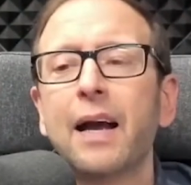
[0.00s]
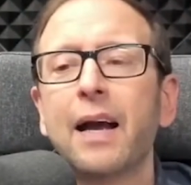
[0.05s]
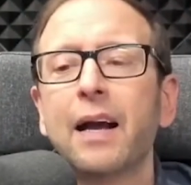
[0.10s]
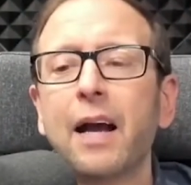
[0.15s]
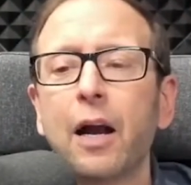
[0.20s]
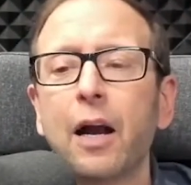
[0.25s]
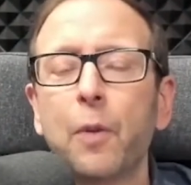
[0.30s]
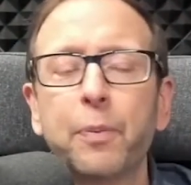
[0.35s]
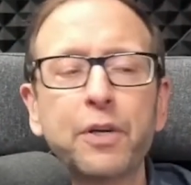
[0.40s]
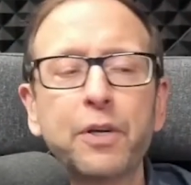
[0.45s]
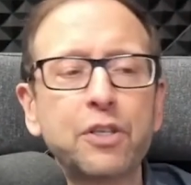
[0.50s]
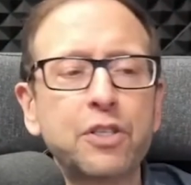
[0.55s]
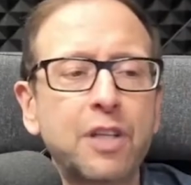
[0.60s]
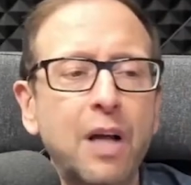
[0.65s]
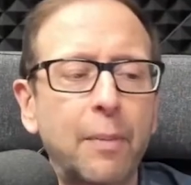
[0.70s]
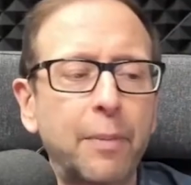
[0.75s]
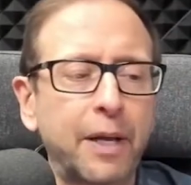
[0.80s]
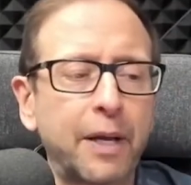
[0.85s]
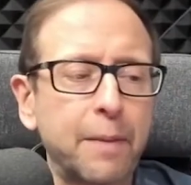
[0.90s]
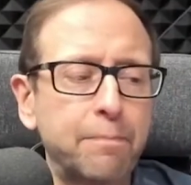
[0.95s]
cut open your
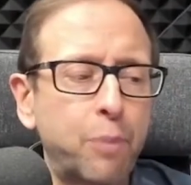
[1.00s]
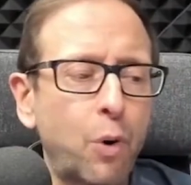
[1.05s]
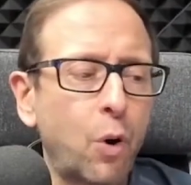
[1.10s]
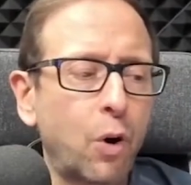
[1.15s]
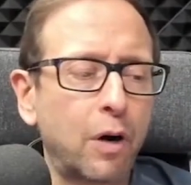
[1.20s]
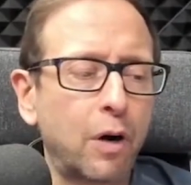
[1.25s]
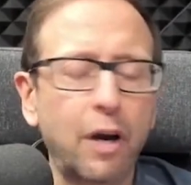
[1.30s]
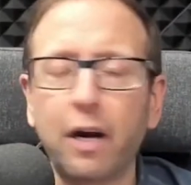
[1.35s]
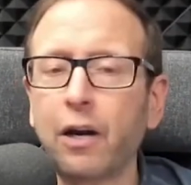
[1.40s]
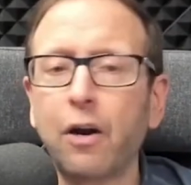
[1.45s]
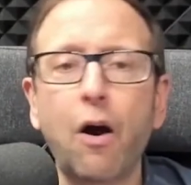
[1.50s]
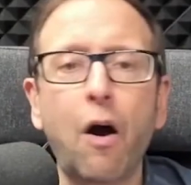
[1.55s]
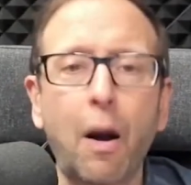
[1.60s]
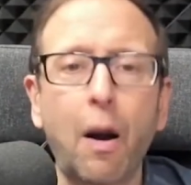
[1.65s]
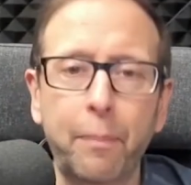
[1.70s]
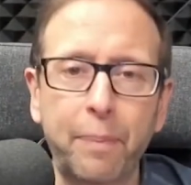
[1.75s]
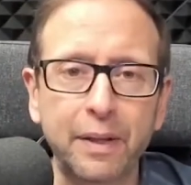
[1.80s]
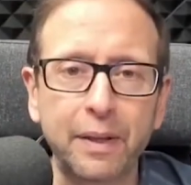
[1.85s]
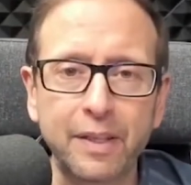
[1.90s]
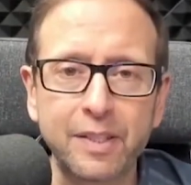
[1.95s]
stomach and pour it on a
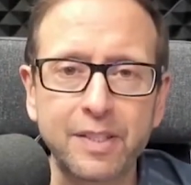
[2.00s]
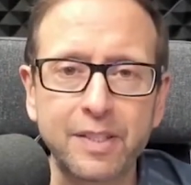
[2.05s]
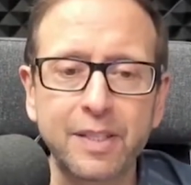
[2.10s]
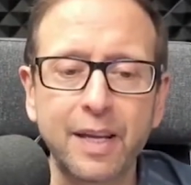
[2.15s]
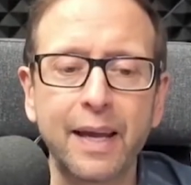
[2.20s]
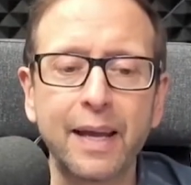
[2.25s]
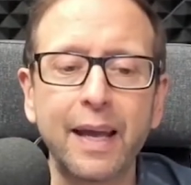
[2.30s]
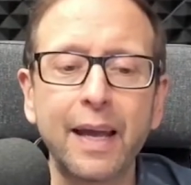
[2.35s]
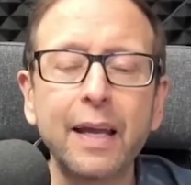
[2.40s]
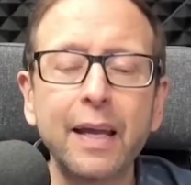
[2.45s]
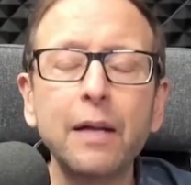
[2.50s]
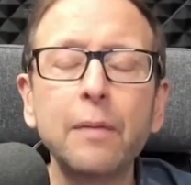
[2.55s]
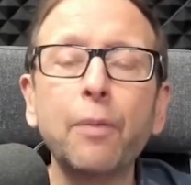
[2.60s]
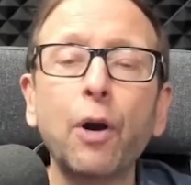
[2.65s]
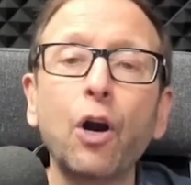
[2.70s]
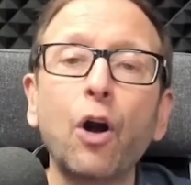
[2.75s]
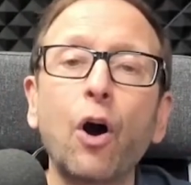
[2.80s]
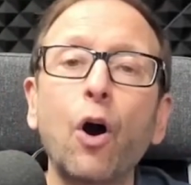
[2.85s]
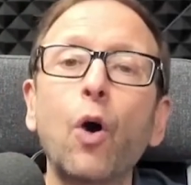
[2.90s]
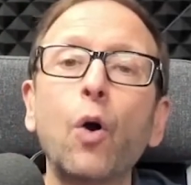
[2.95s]
carpet, let's say, it'll
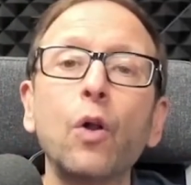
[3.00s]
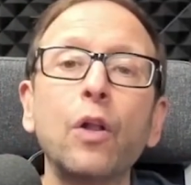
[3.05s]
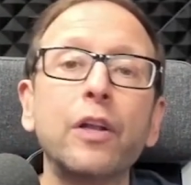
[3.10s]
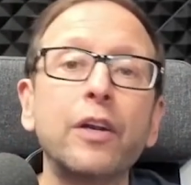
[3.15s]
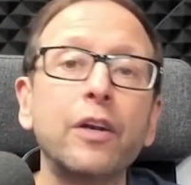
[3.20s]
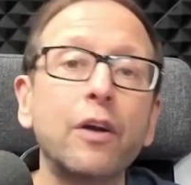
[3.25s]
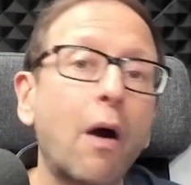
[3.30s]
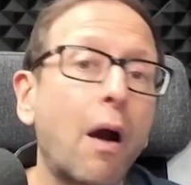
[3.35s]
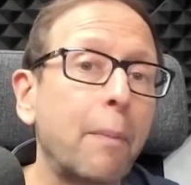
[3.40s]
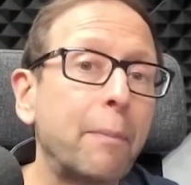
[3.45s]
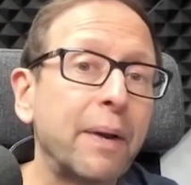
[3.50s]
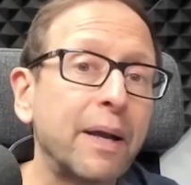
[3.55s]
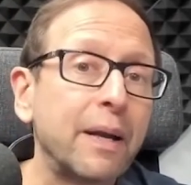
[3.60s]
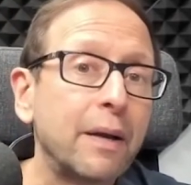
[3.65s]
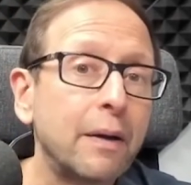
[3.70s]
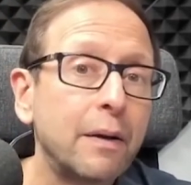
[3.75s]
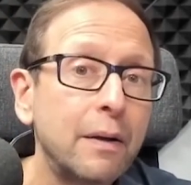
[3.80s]
burn a hole in the carpet.